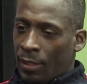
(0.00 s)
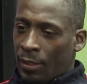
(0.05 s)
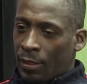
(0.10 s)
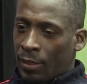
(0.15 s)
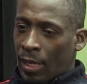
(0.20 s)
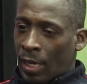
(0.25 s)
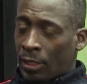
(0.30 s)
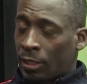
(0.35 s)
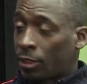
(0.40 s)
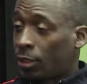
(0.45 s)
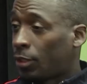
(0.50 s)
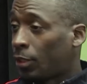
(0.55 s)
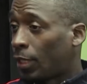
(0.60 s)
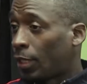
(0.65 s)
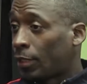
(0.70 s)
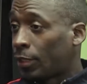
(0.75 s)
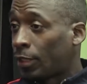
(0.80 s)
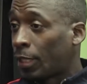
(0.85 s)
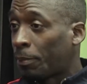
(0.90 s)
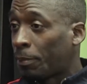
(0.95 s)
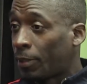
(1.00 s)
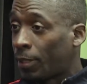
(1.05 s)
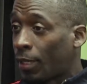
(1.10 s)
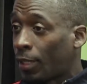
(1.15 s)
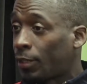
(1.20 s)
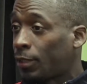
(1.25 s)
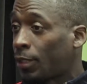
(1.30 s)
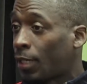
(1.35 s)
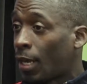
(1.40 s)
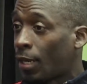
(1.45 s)
I just accepted
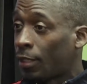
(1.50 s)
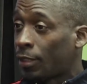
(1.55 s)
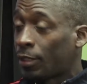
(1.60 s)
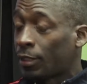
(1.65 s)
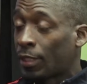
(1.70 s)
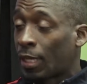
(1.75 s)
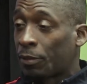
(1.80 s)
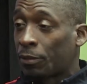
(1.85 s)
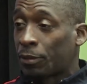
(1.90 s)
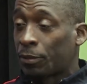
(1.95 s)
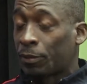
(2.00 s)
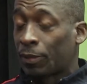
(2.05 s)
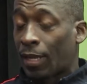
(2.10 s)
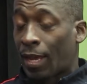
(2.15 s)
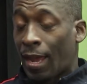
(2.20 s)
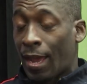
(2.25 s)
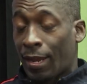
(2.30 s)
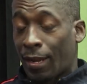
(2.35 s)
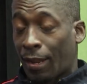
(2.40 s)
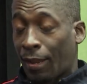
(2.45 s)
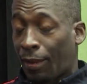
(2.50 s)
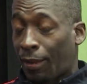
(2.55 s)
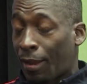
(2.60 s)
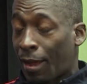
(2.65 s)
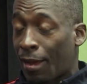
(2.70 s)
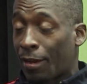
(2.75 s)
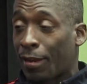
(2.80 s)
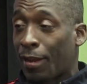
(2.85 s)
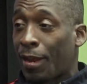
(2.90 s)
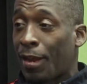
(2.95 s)
that challenge, because I had a
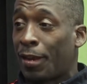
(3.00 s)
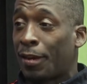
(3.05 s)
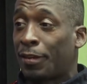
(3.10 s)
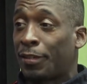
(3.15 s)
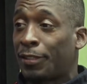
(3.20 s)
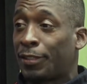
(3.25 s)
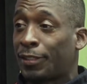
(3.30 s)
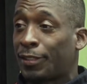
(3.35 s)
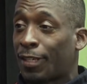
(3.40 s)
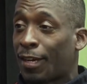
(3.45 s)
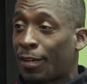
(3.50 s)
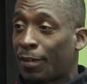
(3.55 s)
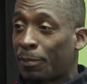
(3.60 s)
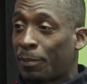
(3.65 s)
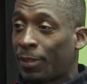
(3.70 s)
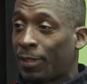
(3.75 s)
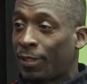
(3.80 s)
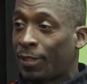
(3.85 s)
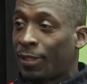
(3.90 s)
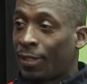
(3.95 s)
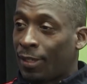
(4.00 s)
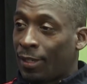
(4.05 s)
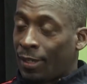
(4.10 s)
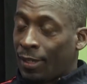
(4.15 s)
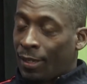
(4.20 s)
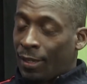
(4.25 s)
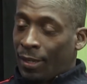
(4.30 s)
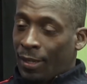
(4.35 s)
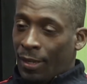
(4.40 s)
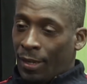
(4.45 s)
lot of anger inside of me.
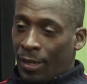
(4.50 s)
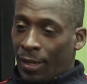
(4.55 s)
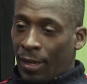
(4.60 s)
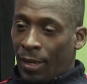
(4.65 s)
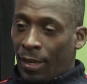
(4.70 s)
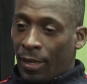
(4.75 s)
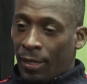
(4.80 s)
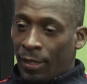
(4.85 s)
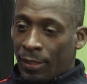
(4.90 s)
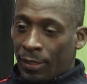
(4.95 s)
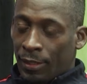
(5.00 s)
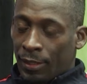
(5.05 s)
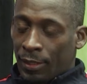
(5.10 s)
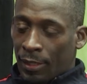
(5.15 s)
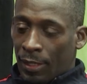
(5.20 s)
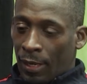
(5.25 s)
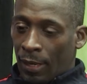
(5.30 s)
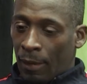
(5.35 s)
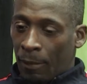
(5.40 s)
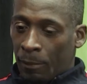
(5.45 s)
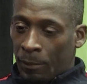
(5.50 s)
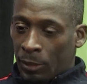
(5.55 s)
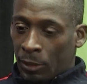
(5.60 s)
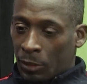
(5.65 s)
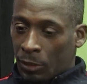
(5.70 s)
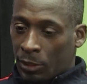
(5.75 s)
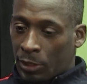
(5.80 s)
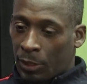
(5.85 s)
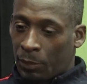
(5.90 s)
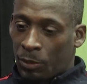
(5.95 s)
Mm-hmm. And so
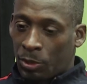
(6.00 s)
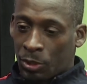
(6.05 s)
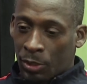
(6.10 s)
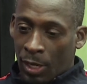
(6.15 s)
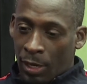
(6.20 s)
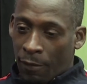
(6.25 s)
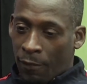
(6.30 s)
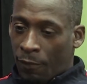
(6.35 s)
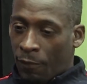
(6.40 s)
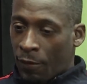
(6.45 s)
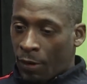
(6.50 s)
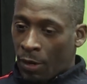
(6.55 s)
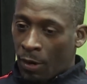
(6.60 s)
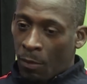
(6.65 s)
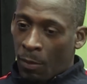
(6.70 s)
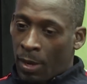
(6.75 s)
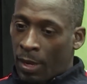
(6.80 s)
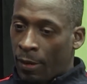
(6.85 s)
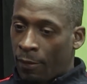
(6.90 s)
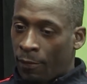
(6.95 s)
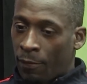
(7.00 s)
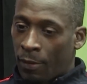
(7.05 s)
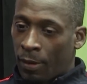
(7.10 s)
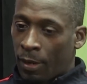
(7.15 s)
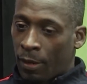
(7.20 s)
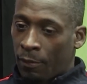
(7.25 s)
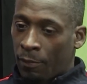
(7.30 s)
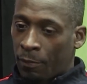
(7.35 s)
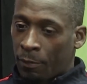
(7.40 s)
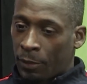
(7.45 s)
she was trying to figure a way
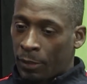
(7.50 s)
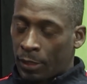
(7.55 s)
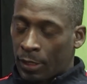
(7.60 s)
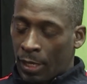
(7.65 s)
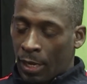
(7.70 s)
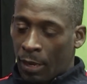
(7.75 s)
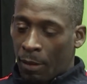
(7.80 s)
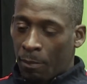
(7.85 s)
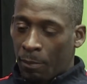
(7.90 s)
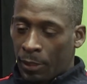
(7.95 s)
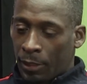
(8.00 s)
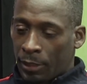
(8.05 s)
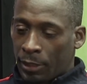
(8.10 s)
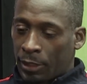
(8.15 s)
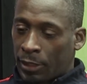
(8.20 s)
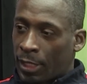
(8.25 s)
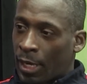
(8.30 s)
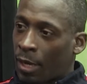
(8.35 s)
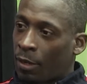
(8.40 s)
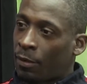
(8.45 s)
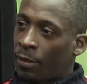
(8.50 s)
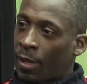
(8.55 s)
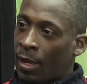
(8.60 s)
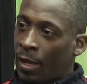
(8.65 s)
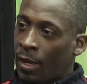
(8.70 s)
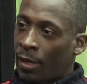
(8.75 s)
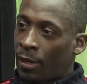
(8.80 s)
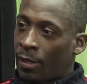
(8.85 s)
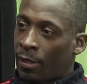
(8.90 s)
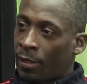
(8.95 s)
to help me channel that
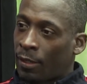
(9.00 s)
anger,